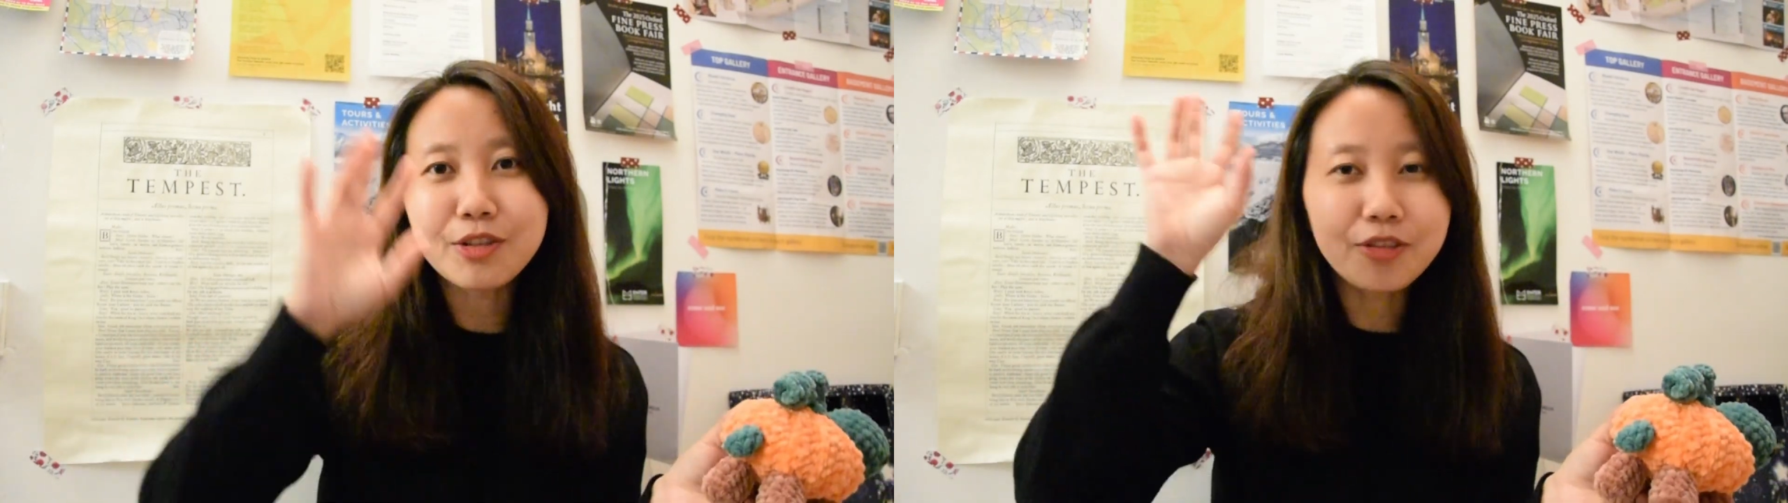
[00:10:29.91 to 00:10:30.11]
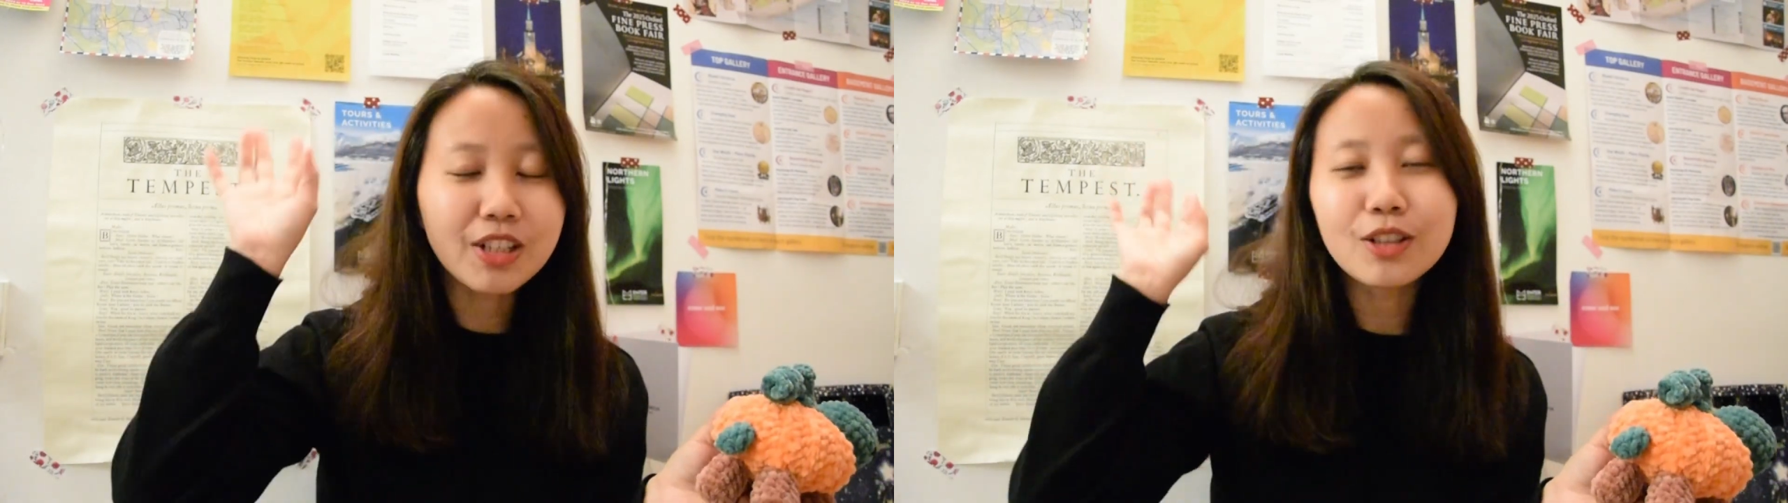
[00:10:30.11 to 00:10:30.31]

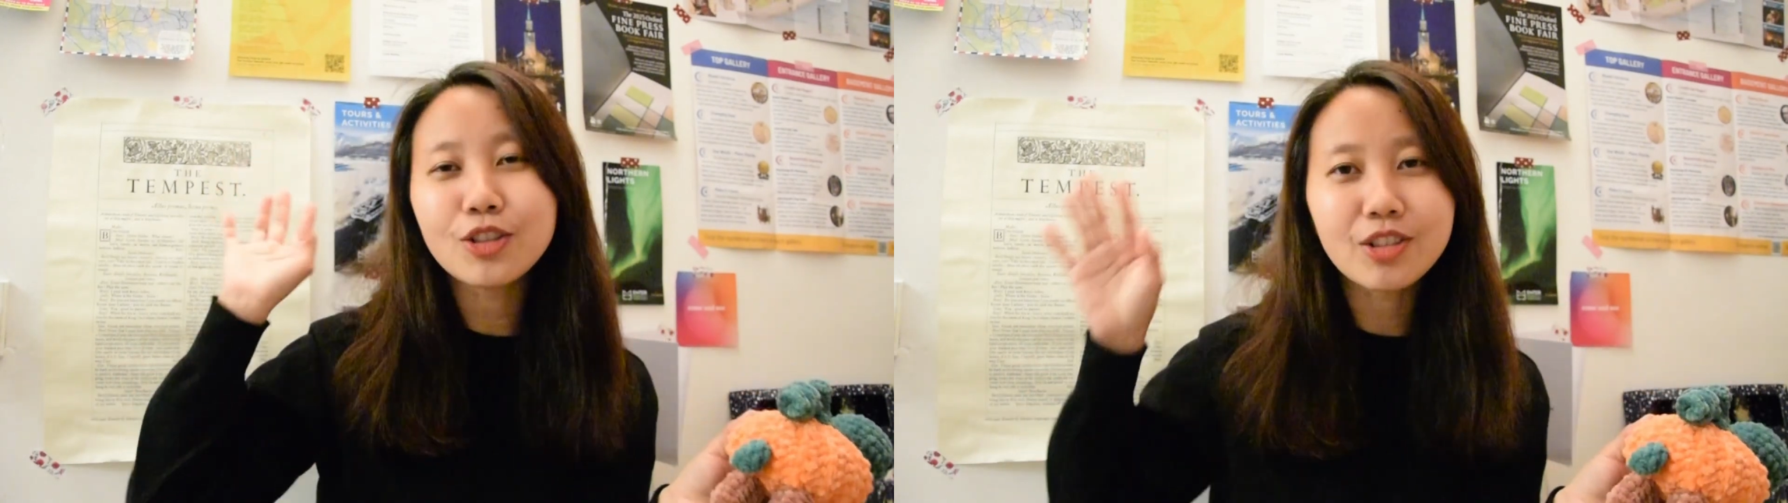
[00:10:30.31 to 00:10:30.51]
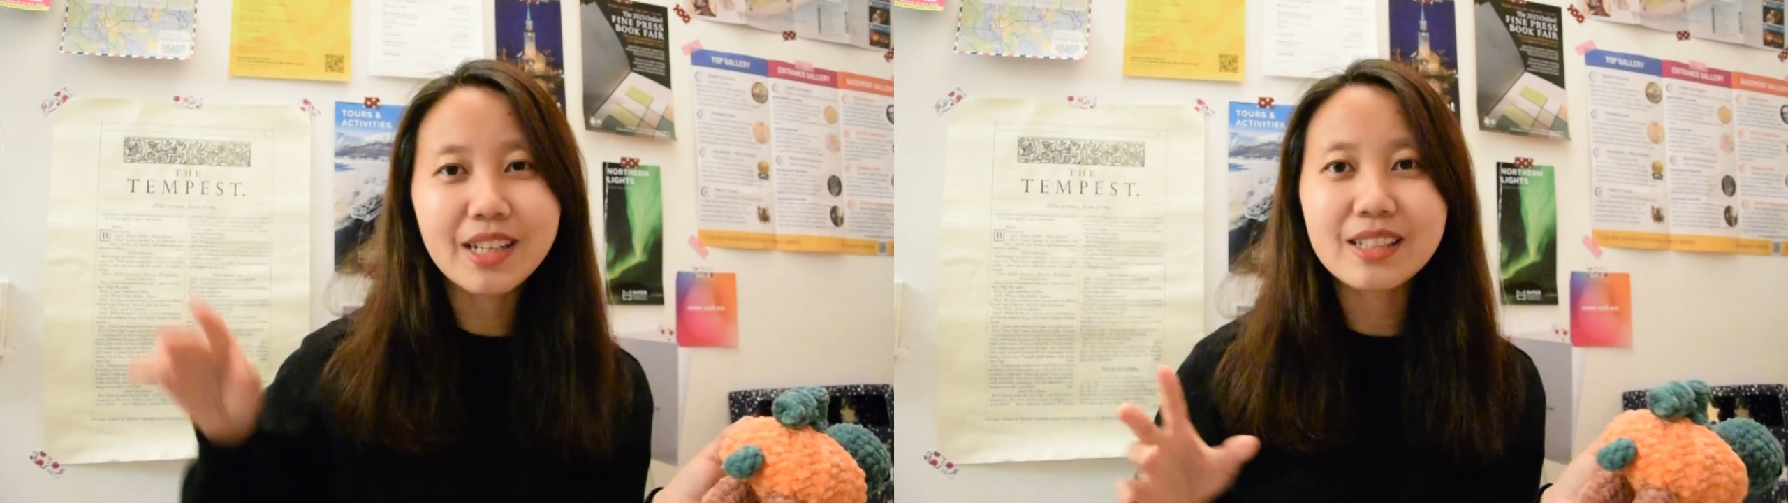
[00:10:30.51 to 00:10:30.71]
you follow
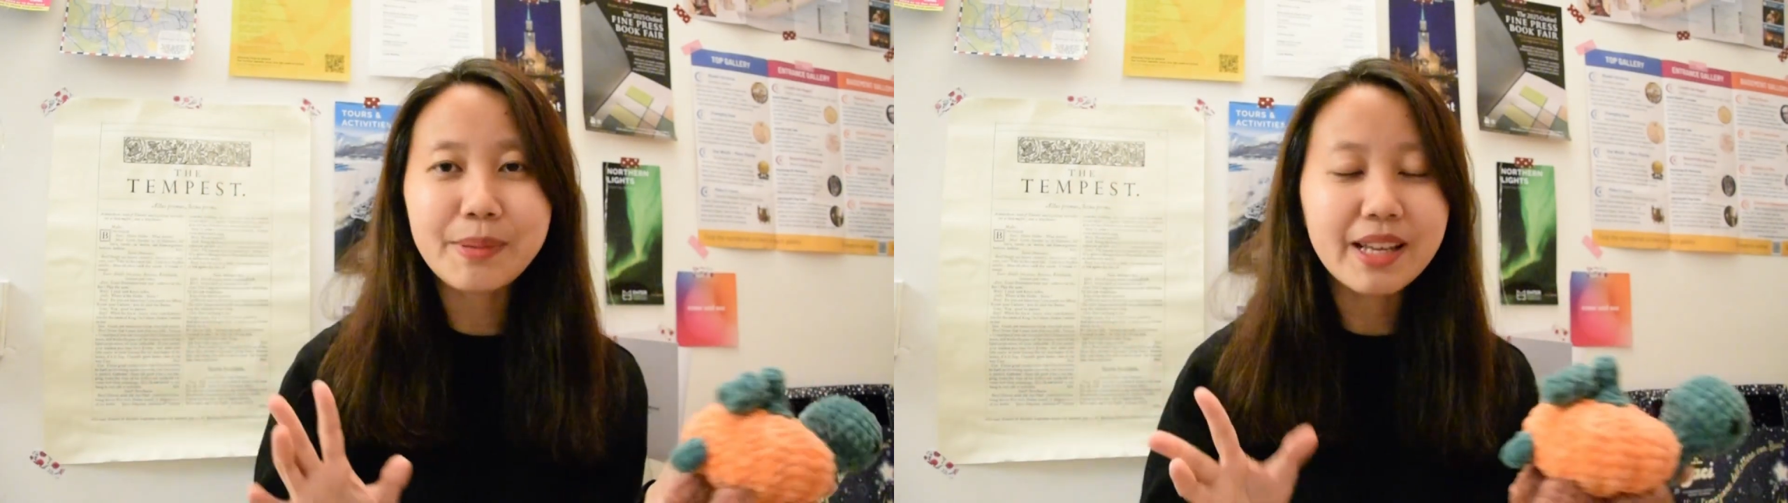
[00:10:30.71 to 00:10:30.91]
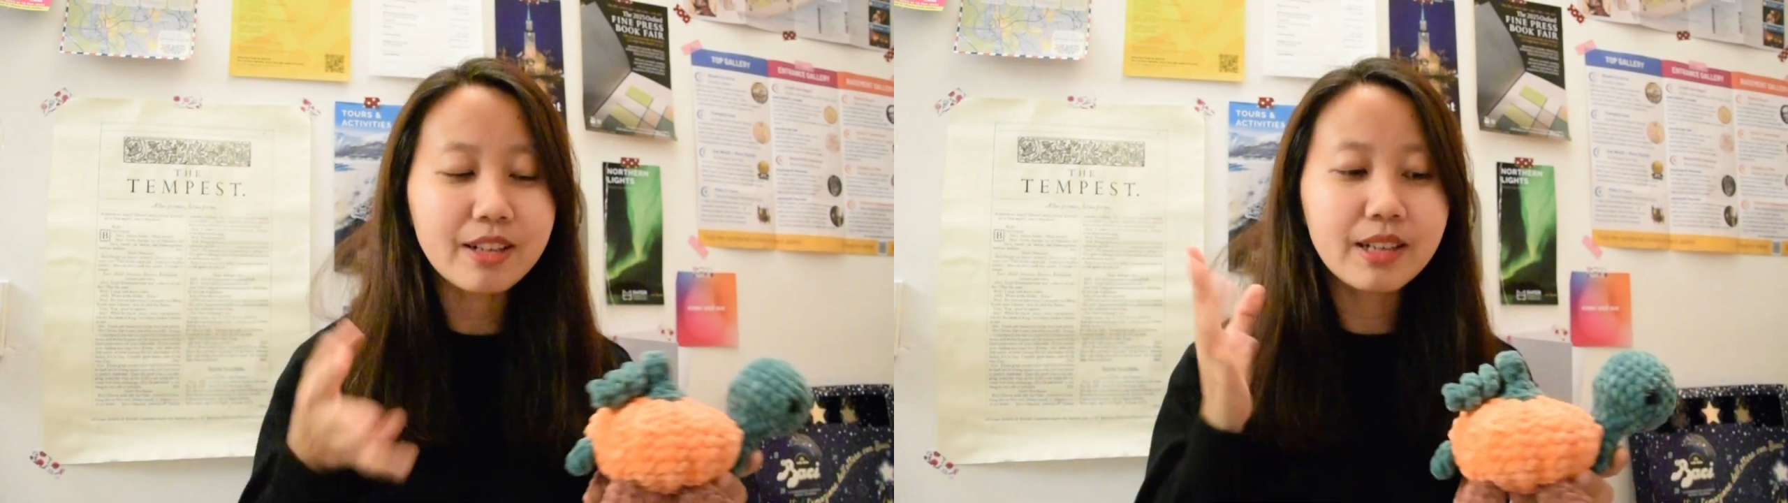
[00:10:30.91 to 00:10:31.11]
Julia's
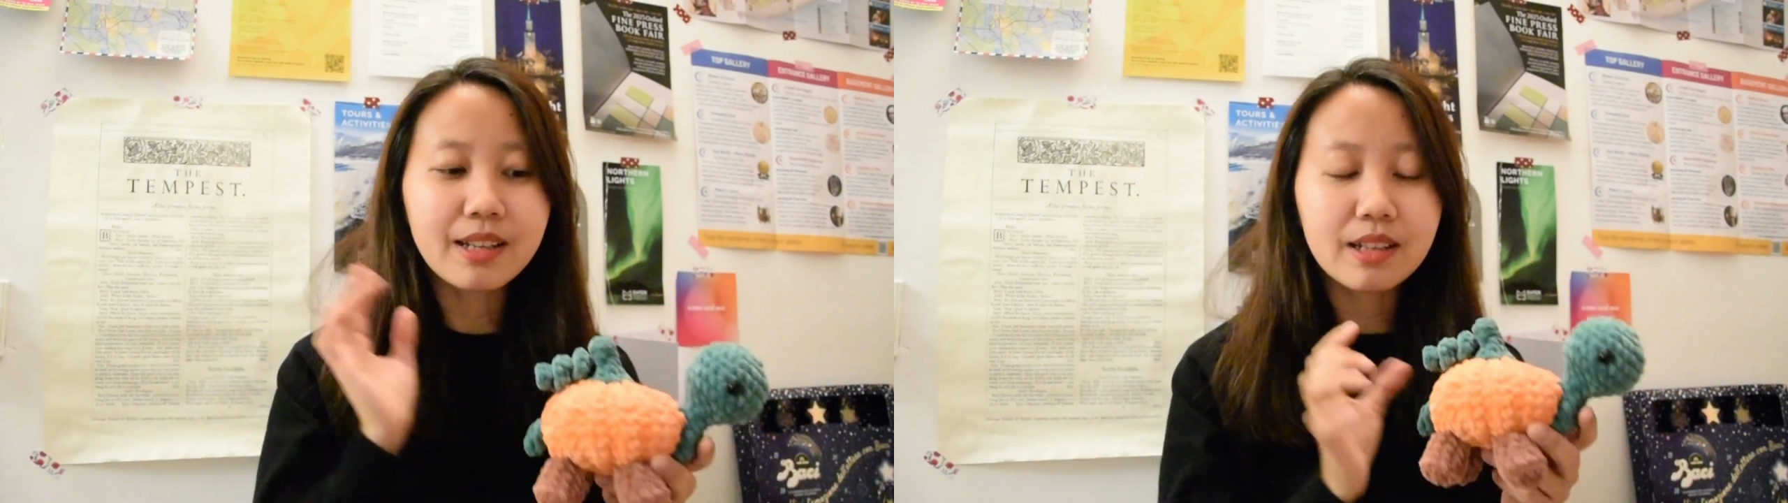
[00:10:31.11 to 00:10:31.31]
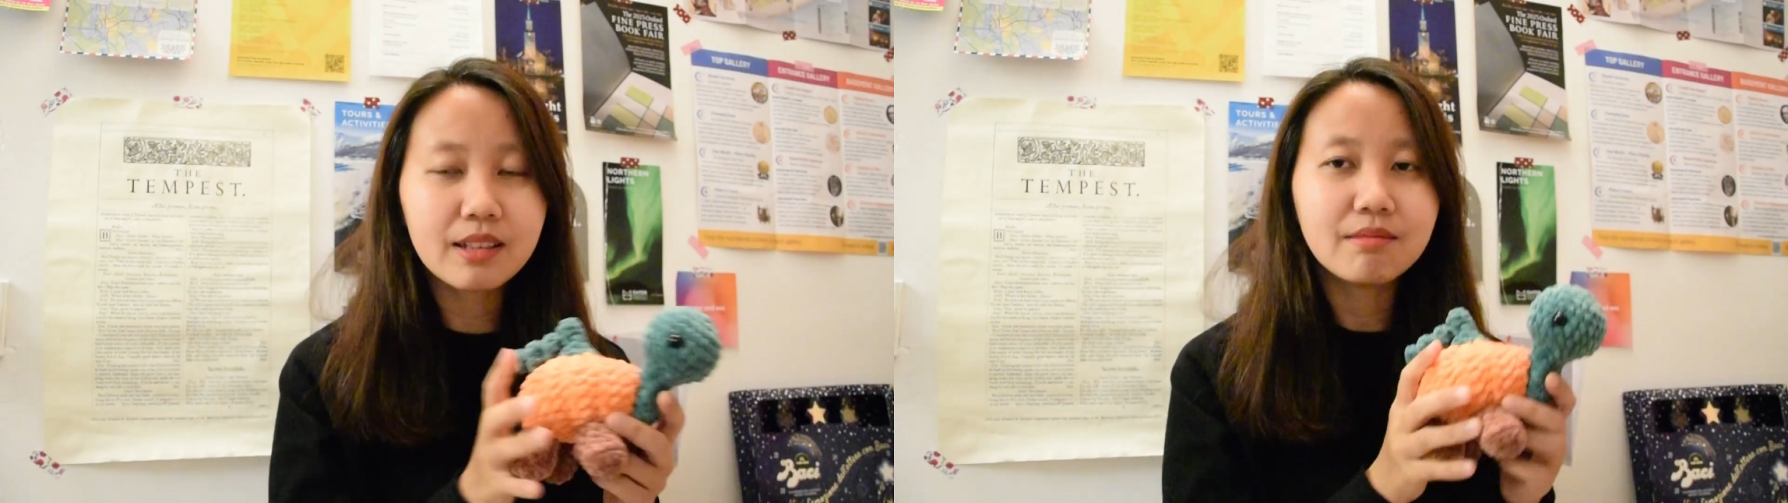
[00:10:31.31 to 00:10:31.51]
pattern
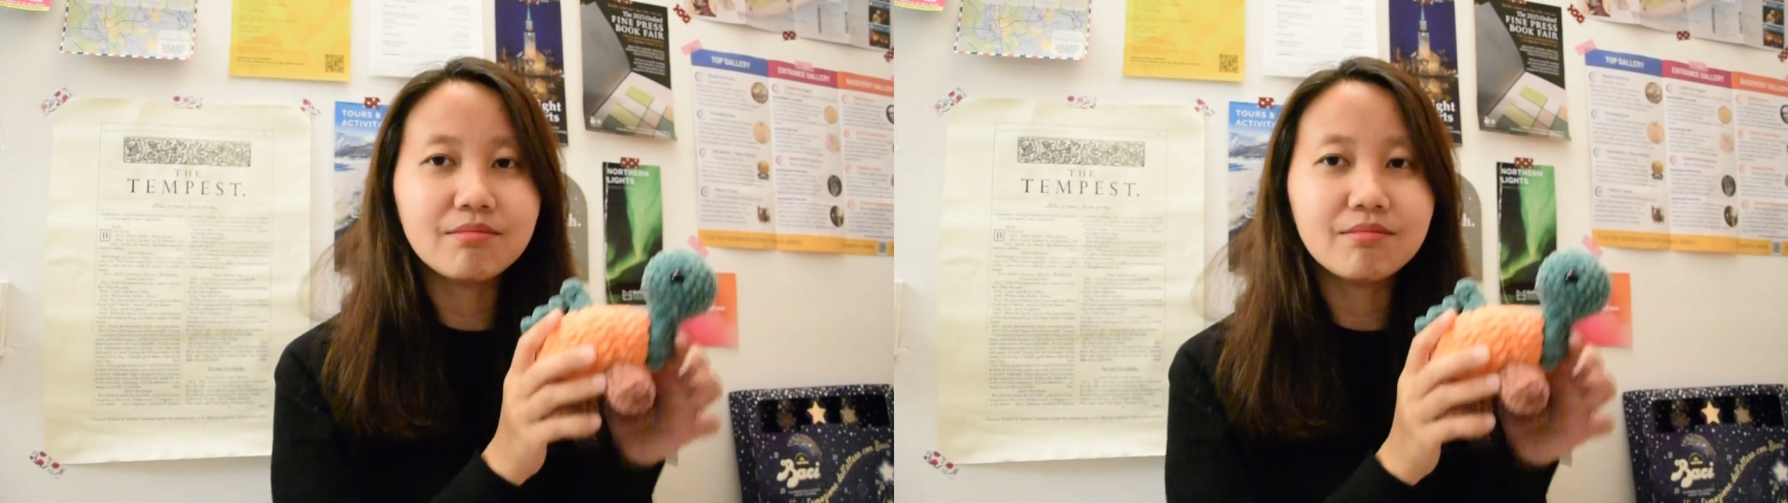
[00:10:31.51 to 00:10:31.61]
and it